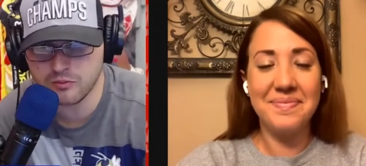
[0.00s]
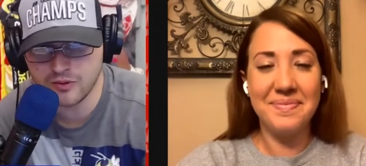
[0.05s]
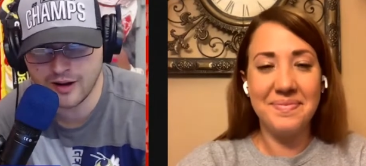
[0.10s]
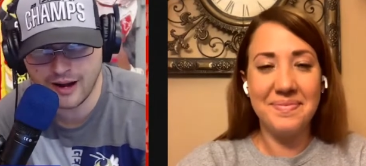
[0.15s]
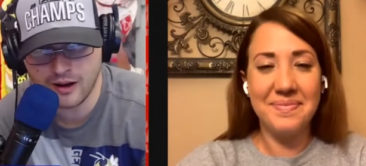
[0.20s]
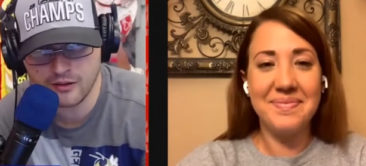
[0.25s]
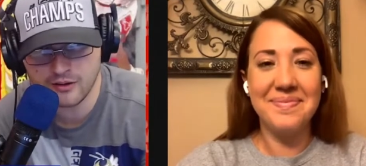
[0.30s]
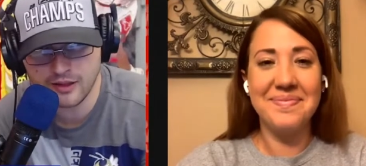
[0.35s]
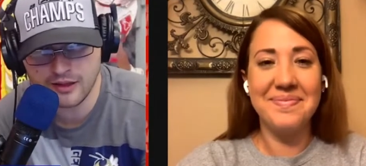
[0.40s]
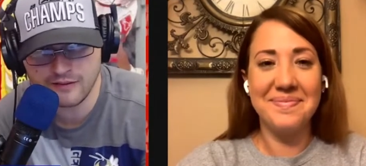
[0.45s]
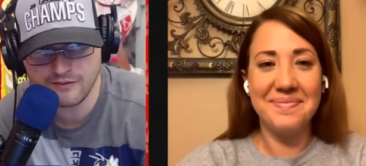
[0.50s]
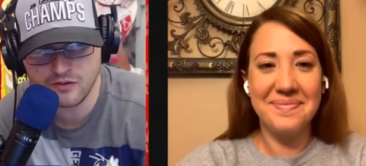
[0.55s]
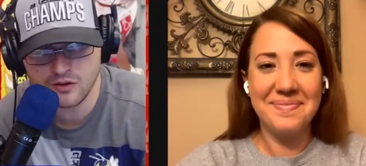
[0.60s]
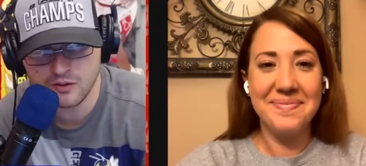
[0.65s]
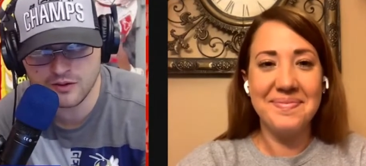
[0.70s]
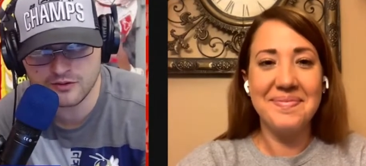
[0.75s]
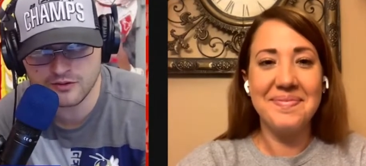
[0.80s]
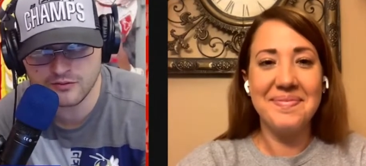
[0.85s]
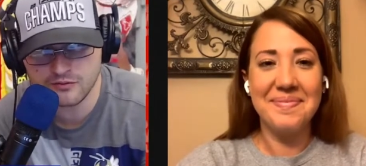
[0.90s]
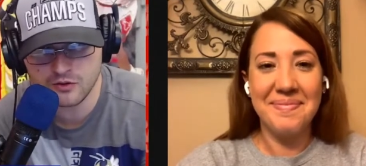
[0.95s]
Speaker 1: proud Lakeview
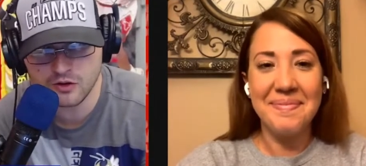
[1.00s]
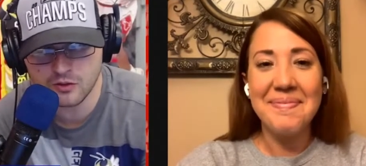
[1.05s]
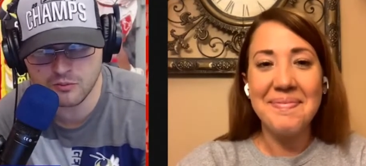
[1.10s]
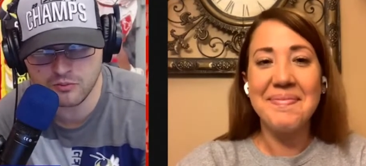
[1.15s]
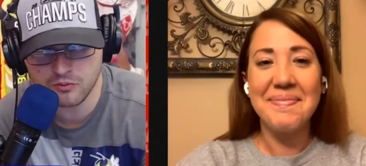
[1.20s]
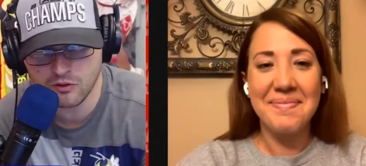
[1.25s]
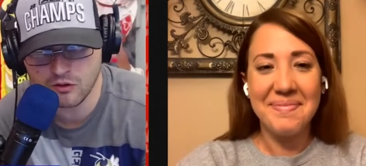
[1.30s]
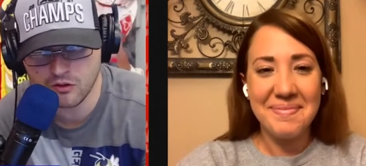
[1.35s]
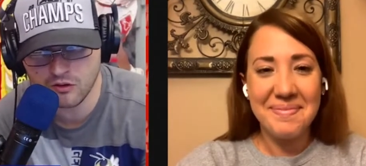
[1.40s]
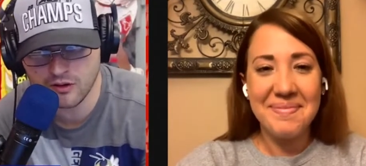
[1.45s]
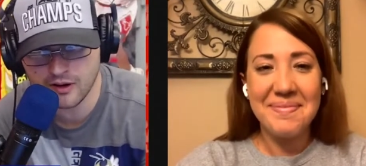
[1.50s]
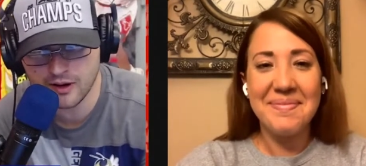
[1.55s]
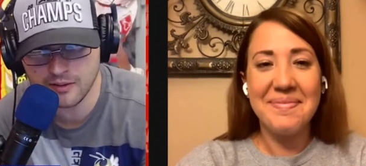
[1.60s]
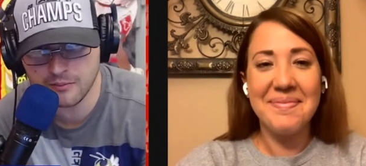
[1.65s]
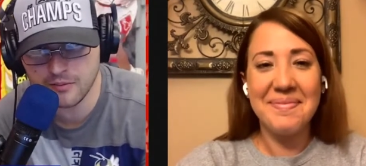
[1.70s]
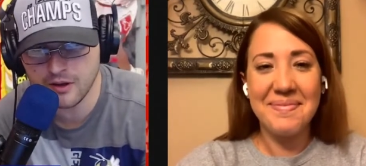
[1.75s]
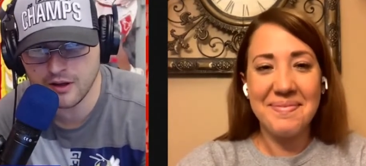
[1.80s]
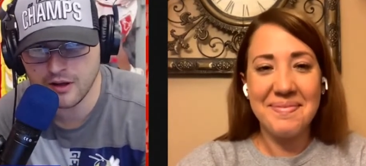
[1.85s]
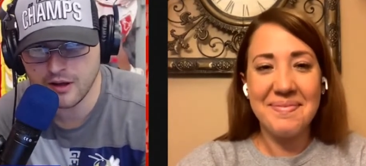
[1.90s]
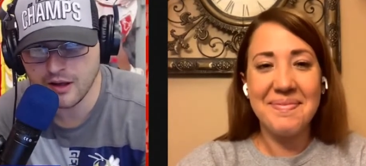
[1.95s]
is of your program
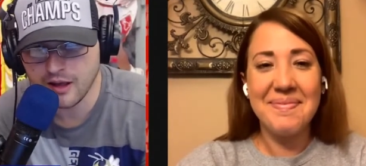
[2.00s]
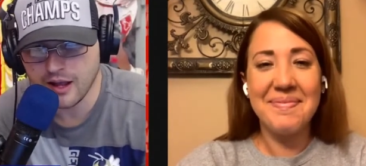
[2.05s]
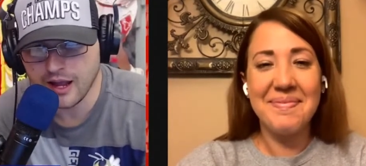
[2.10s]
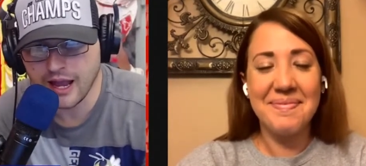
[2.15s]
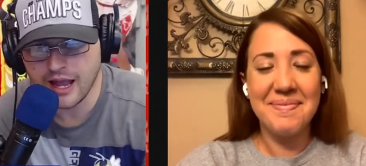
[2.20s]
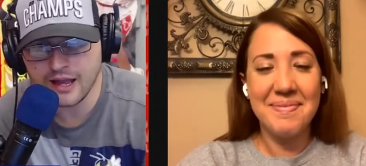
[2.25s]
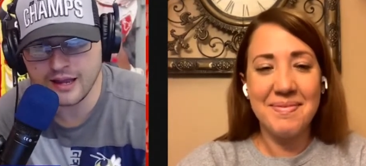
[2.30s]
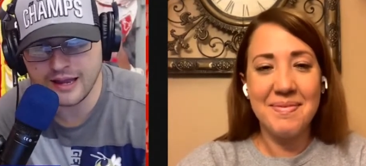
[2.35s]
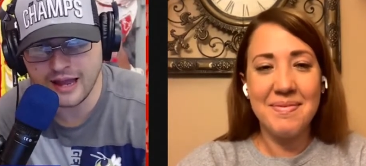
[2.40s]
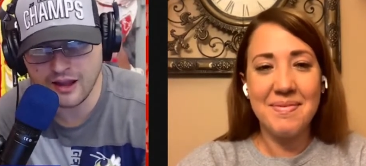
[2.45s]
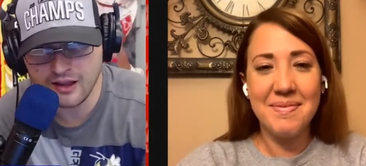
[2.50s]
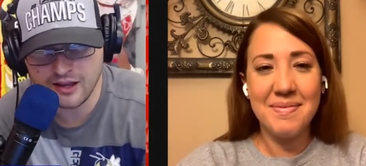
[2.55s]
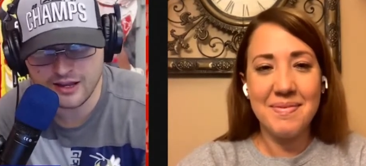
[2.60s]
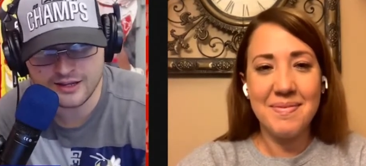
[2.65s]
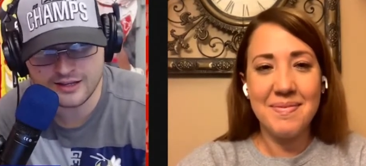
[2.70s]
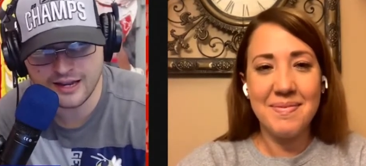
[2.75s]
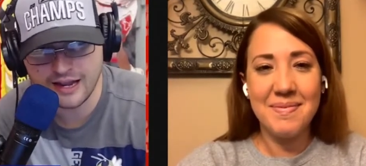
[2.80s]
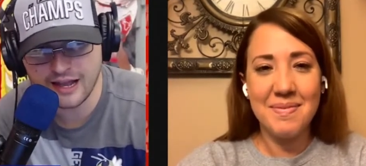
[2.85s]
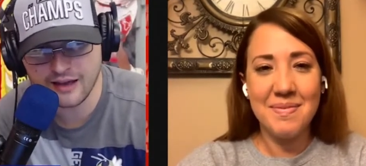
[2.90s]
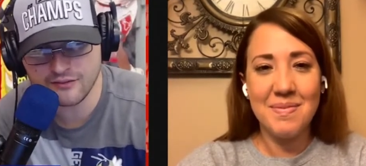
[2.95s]
and now you get
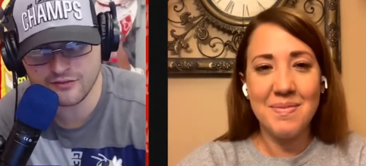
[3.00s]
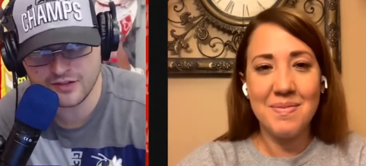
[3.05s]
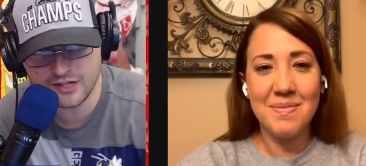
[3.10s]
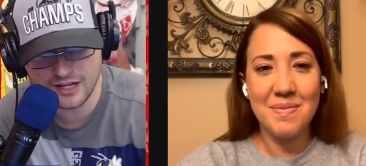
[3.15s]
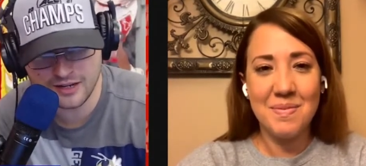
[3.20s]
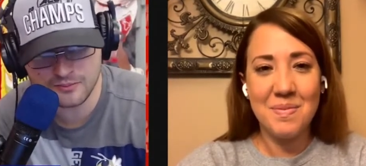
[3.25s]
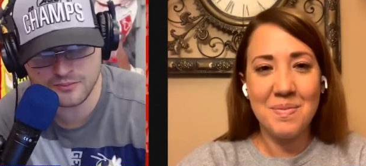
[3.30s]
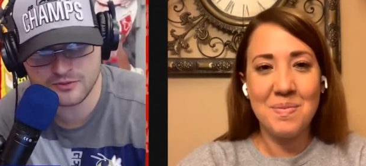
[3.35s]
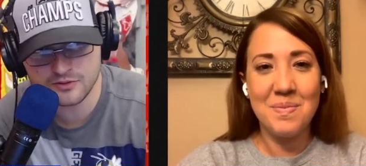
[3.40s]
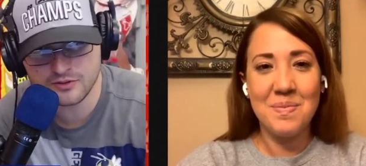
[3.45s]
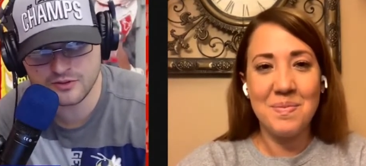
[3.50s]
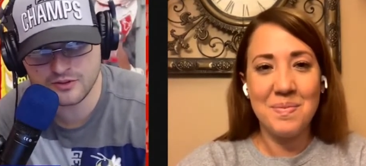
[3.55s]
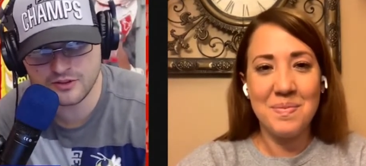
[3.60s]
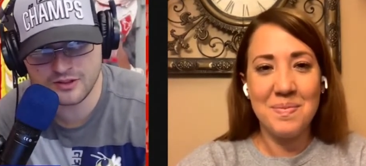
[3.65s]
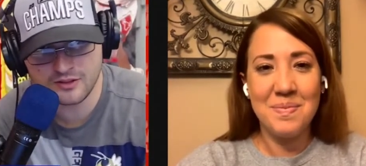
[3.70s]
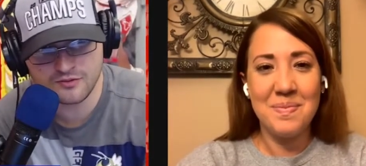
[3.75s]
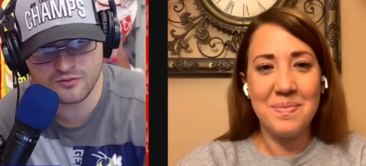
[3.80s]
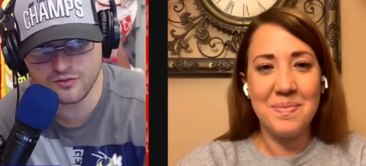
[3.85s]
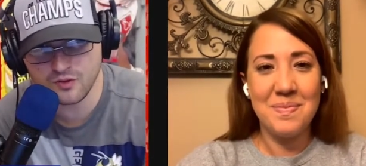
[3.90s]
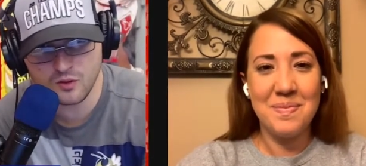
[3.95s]
to have gyms
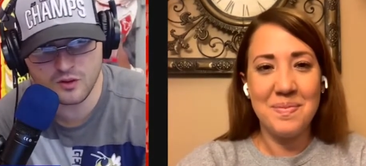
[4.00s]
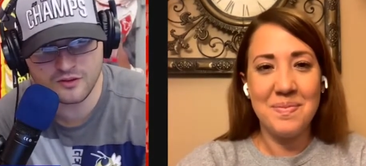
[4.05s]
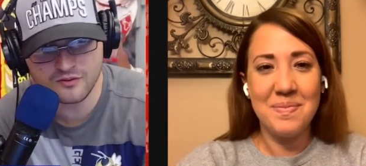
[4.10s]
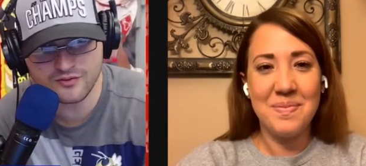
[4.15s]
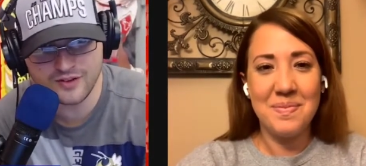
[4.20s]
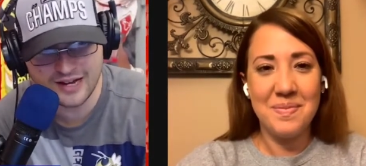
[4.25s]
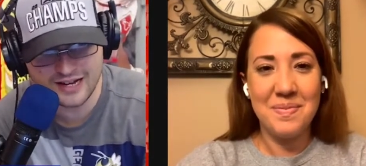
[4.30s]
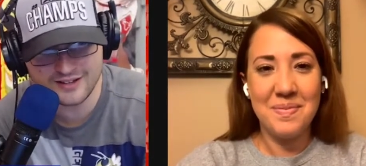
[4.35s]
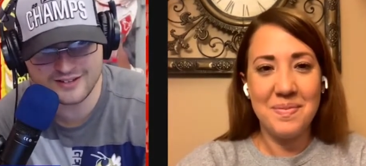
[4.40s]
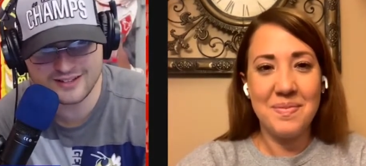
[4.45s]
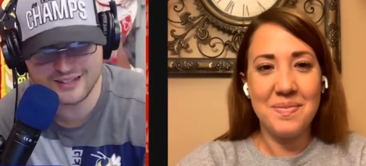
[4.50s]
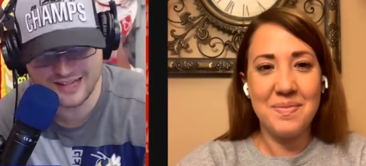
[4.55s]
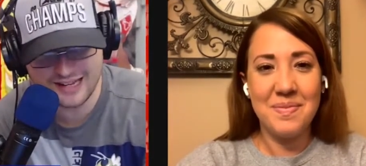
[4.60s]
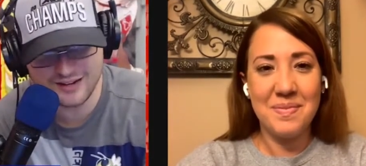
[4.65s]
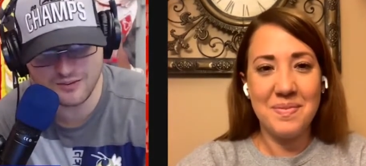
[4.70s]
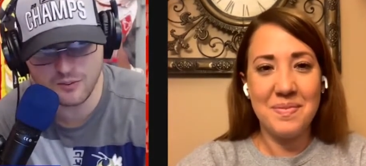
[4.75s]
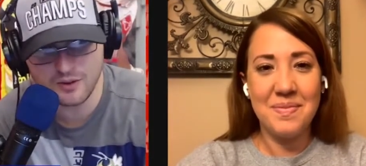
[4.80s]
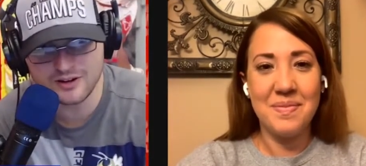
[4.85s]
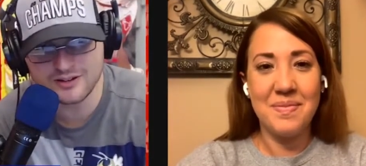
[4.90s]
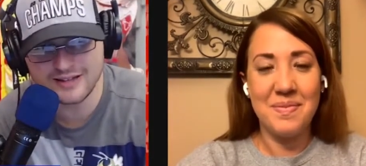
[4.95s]
full of fans again.
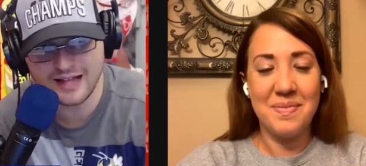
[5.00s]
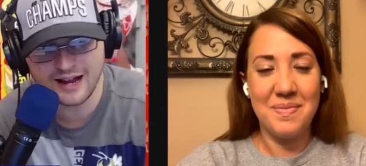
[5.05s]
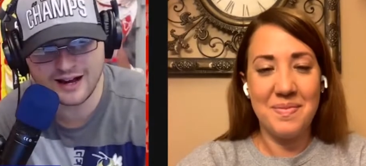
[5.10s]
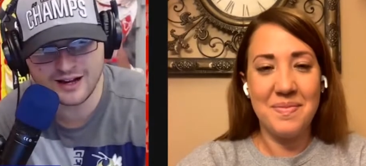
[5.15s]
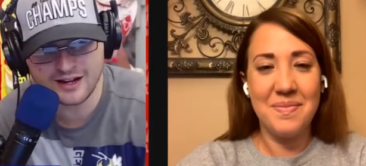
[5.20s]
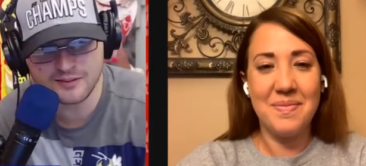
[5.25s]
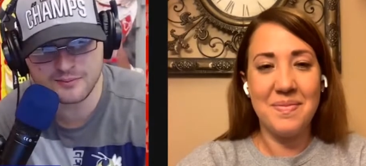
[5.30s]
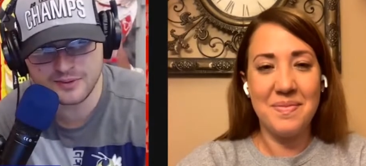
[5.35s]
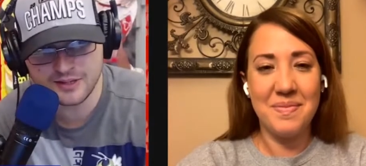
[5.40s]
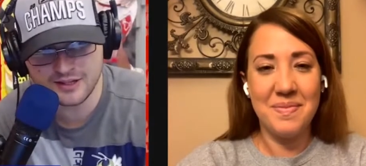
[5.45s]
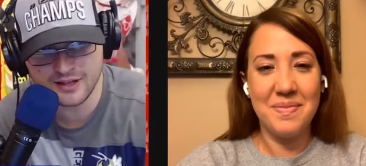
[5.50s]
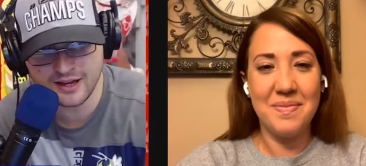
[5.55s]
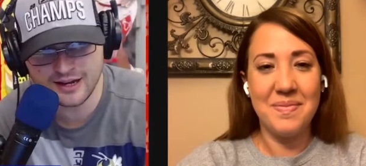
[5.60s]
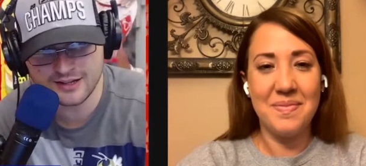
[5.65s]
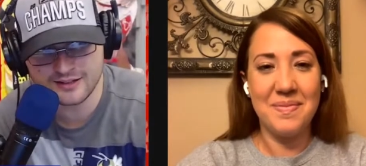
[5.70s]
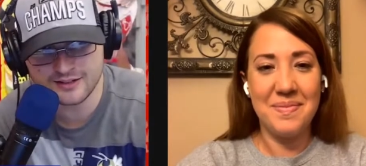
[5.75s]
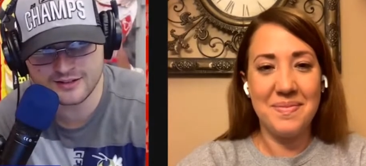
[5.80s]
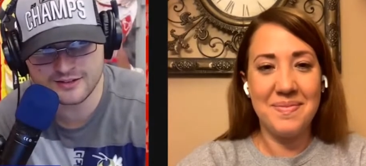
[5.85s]
What's that going to be like to